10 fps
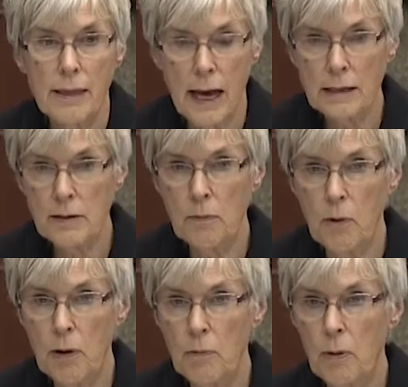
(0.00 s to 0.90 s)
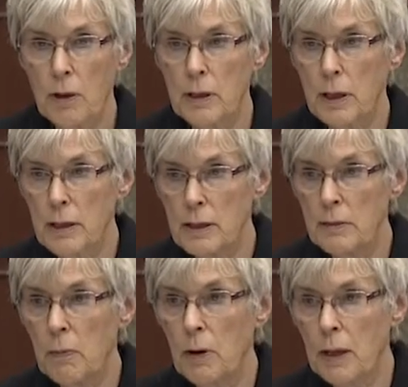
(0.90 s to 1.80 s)
that's more important at
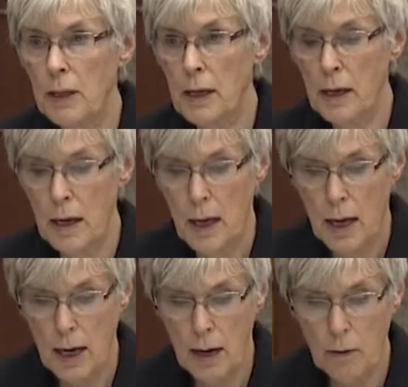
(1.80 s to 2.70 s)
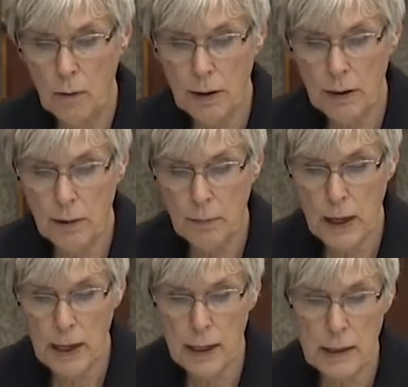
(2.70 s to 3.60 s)
this point than what their
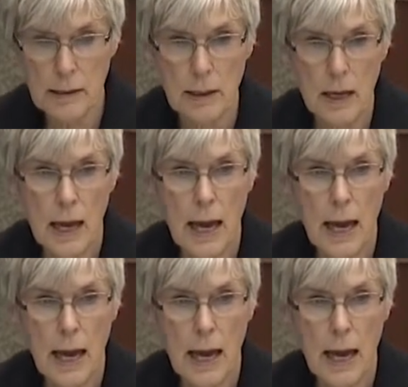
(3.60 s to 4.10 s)
pay is.